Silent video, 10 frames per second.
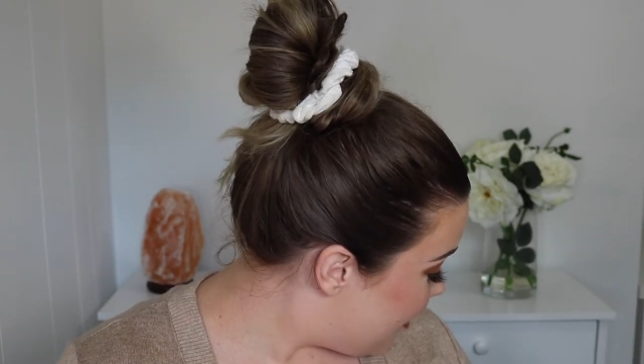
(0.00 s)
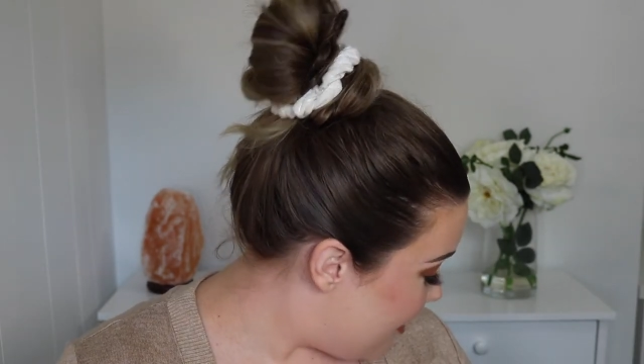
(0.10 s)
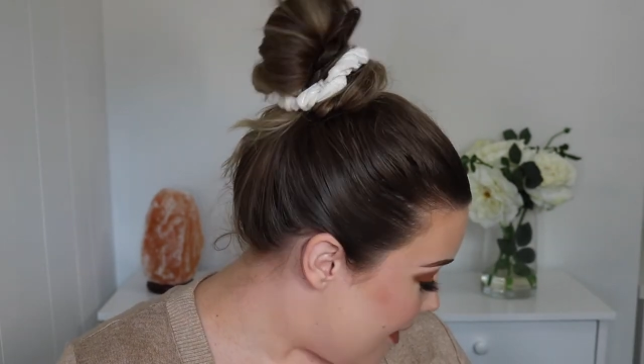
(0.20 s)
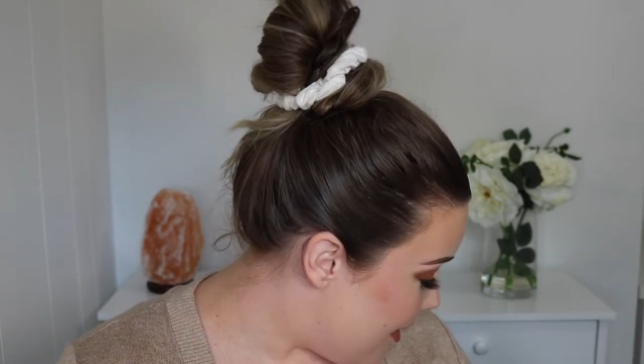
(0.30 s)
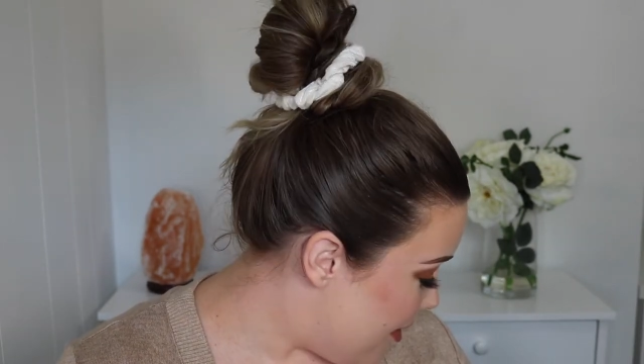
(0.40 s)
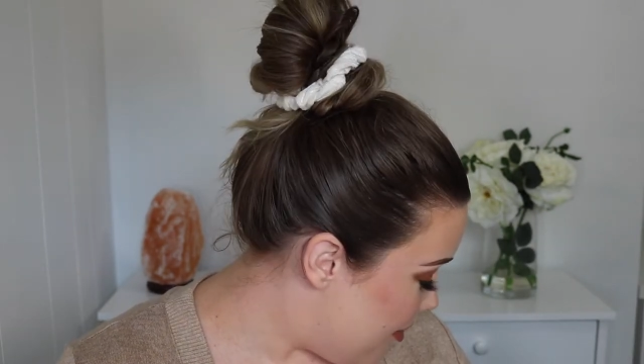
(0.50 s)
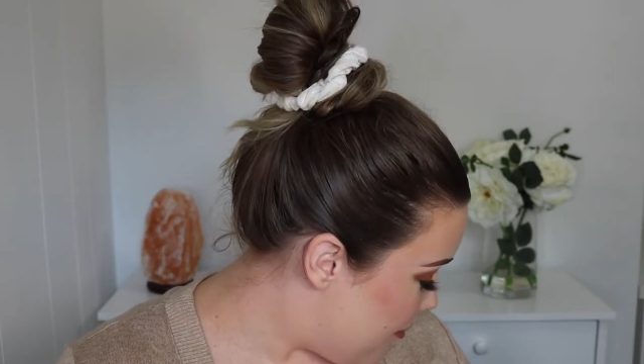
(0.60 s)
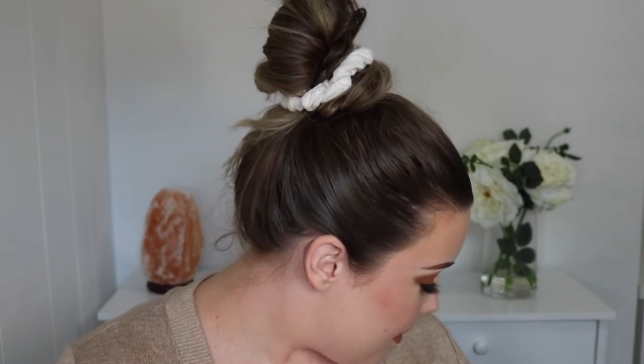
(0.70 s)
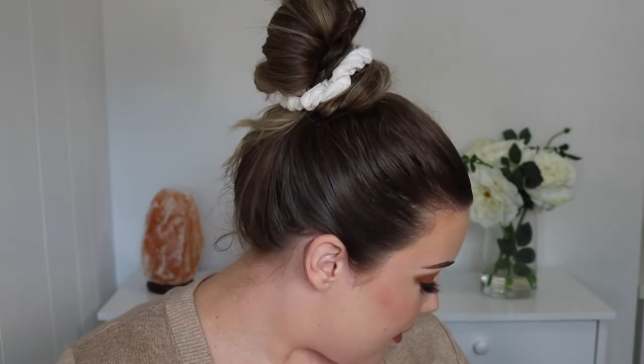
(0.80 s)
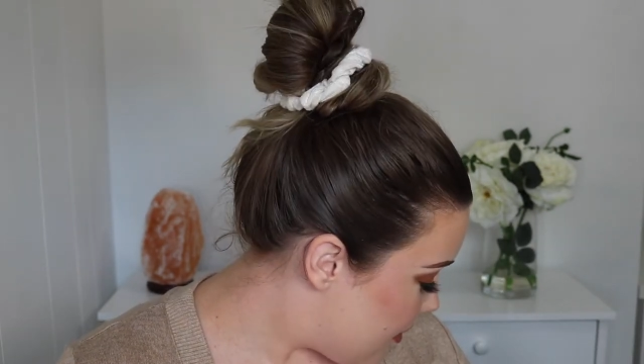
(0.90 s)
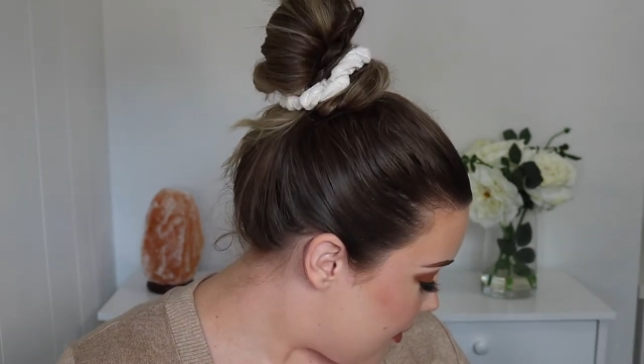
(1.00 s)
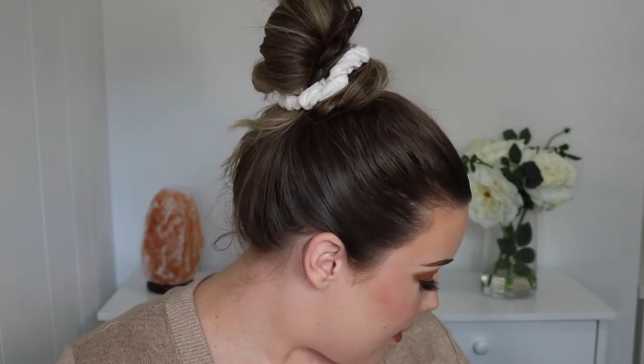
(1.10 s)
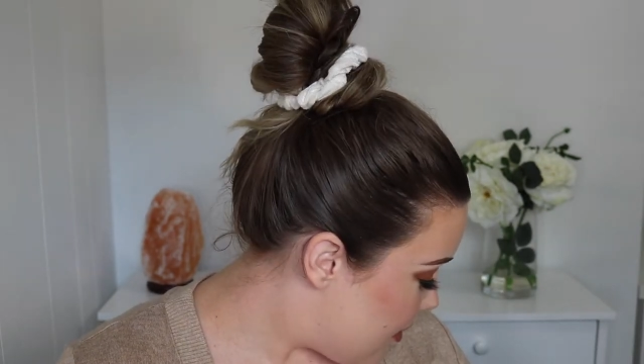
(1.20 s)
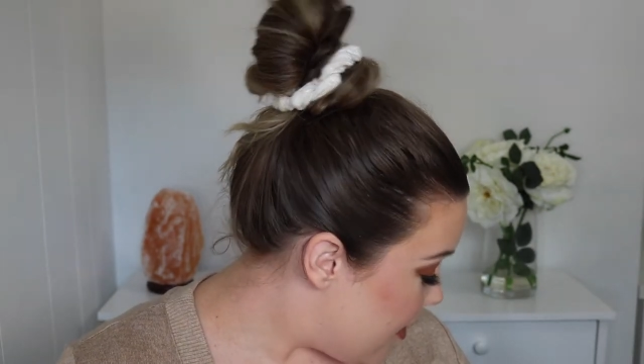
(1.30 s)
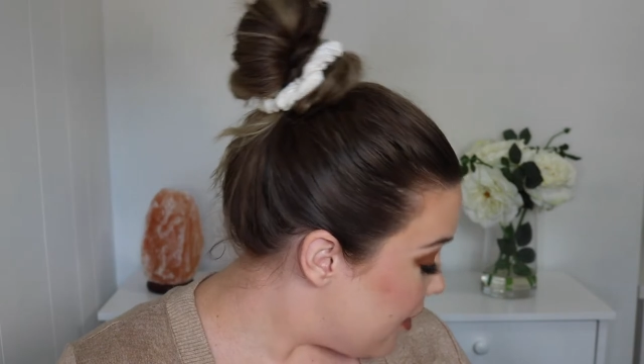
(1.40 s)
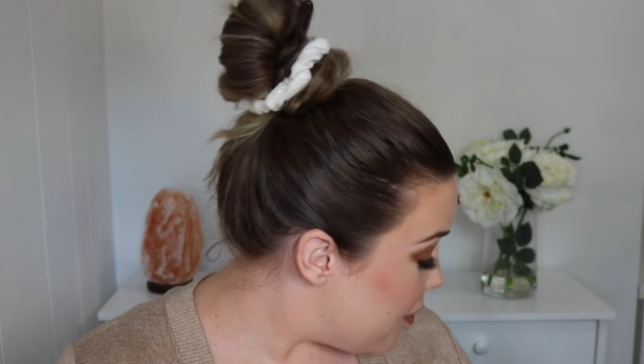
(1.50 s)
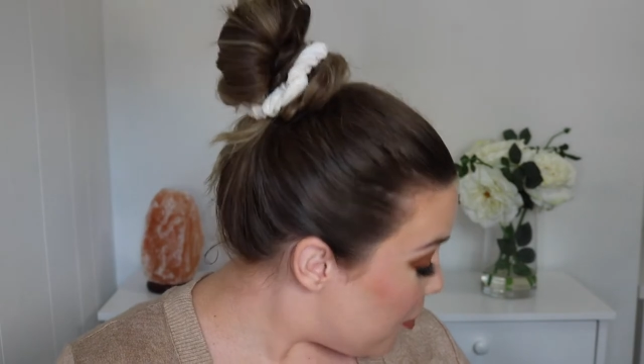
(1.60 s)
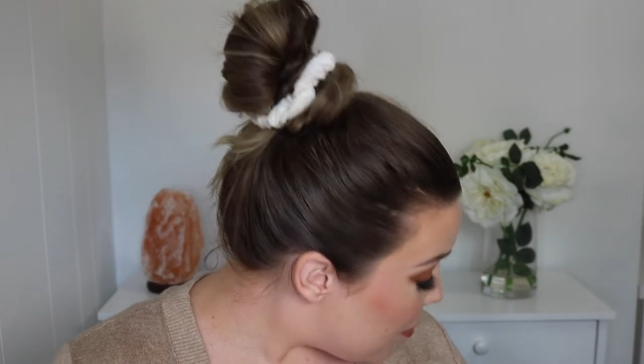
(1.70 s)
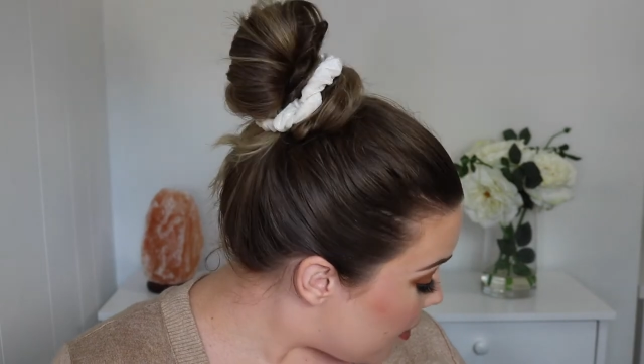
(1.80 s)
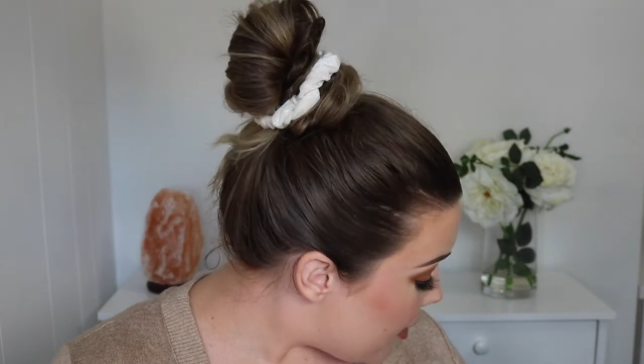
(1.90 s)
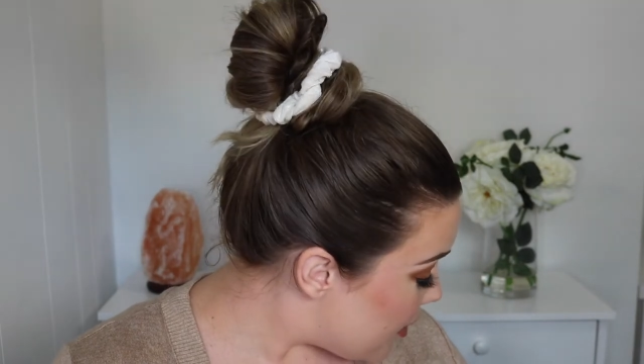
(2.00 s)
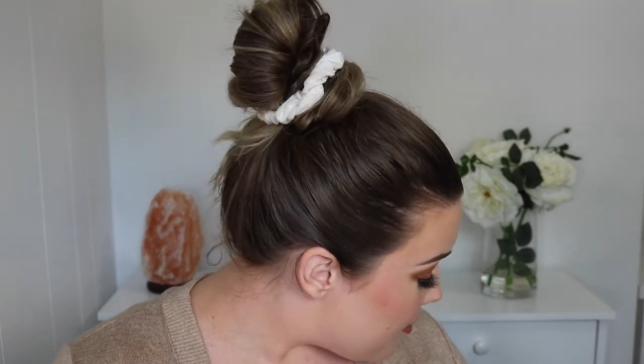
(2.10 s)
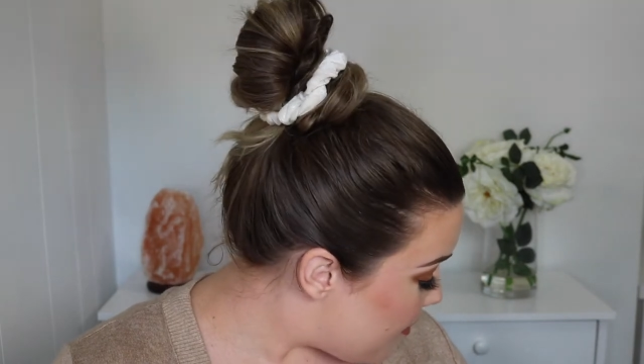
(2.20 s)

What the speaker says: Yeah? Are you a product